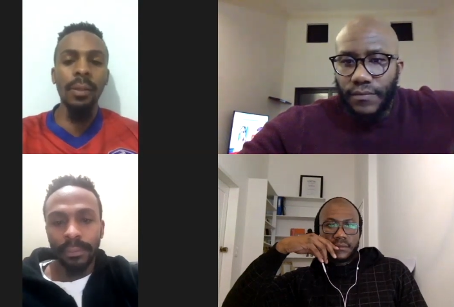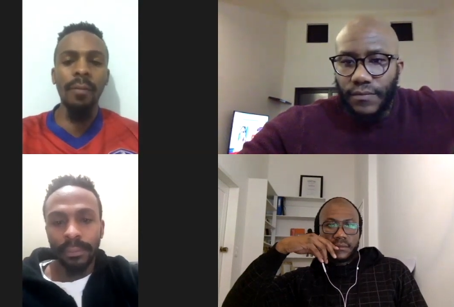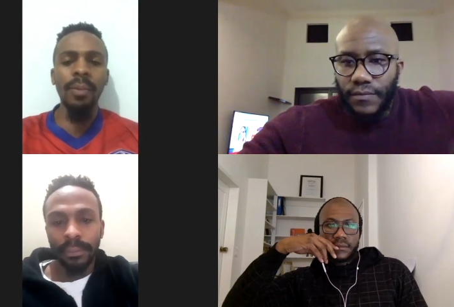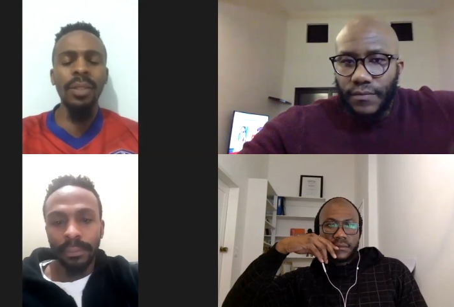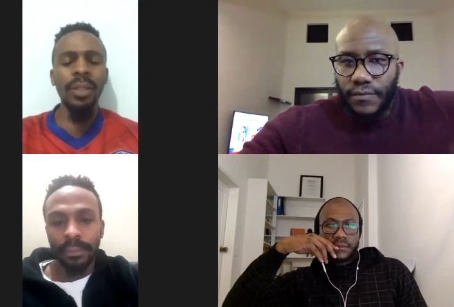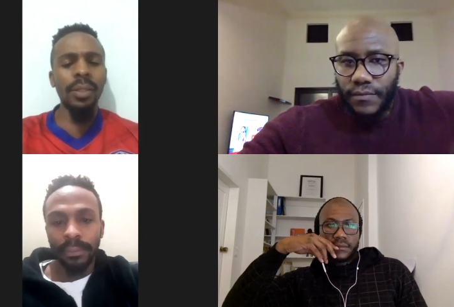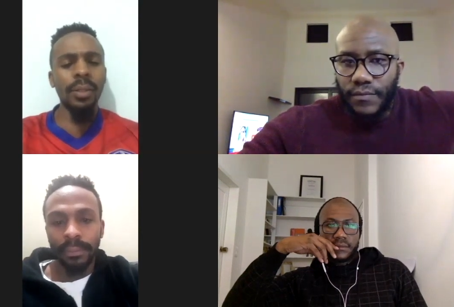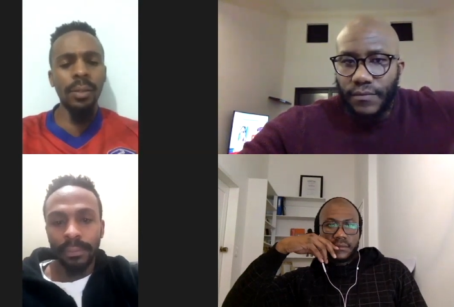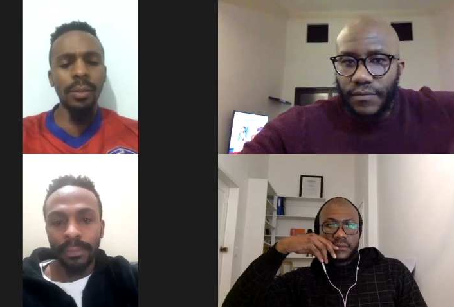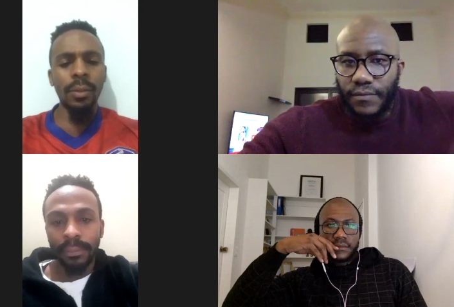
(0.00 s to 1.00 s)
Speaker 1: I've been just,
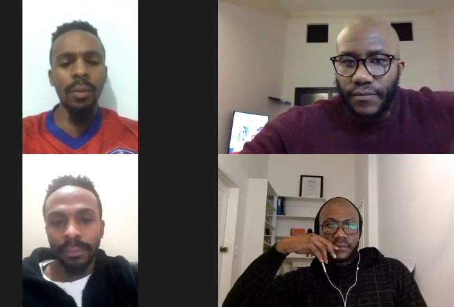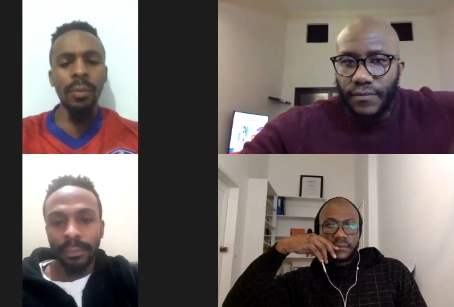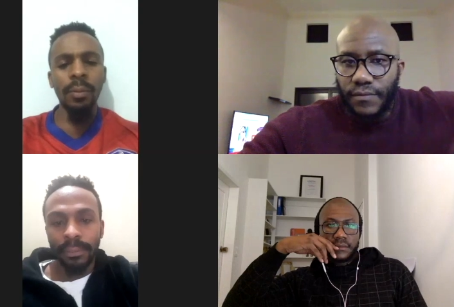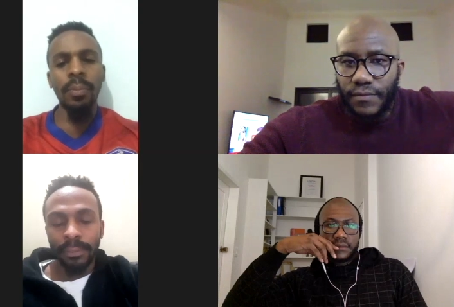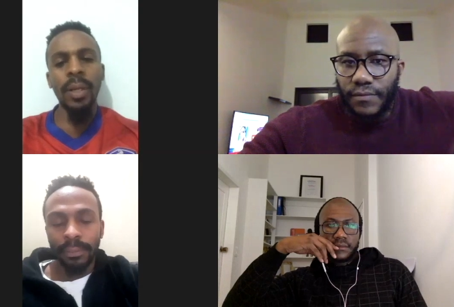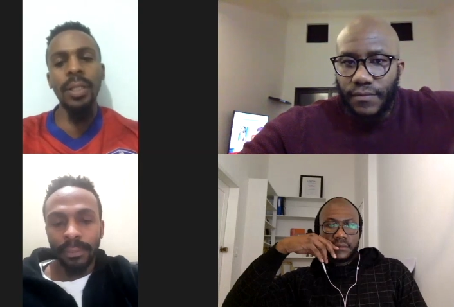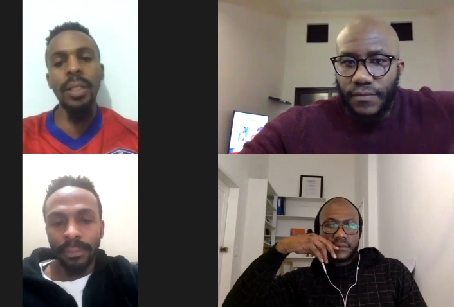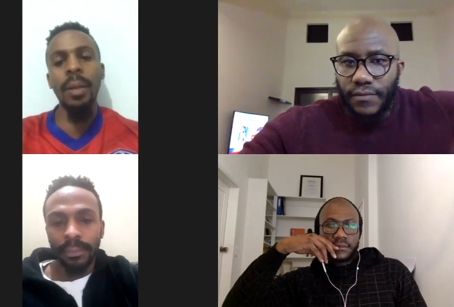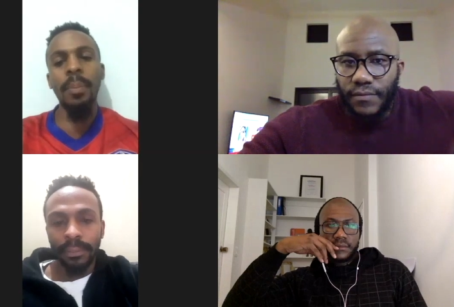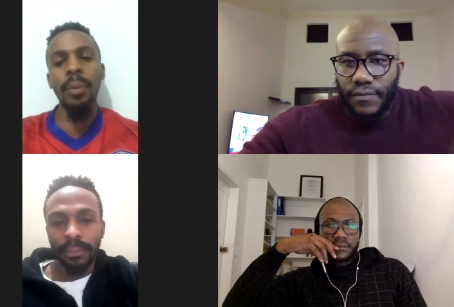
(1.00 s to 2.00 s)
you know, brushing
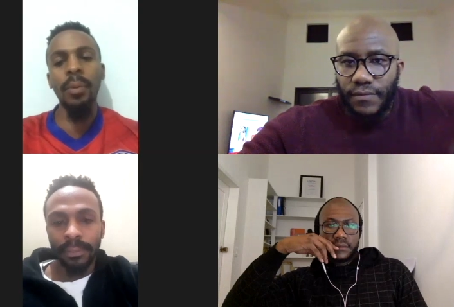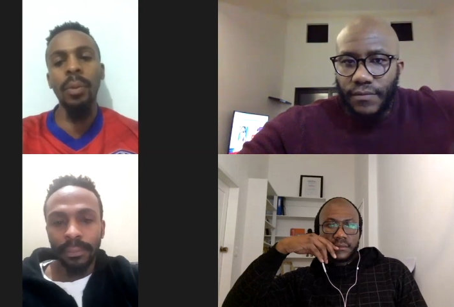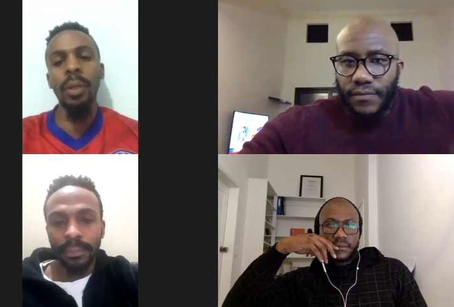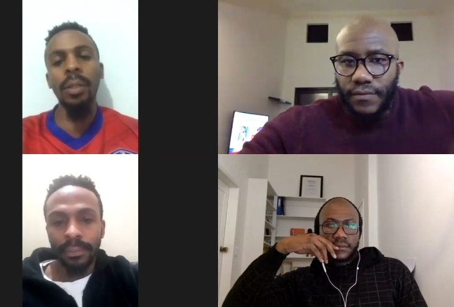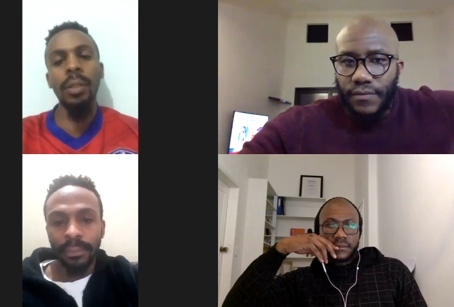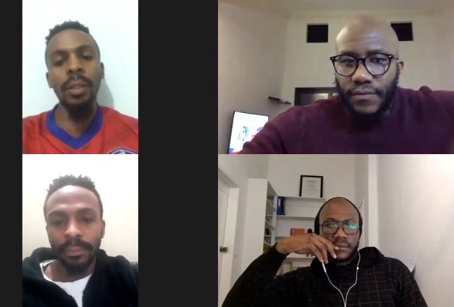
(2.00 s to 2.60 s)
up on work,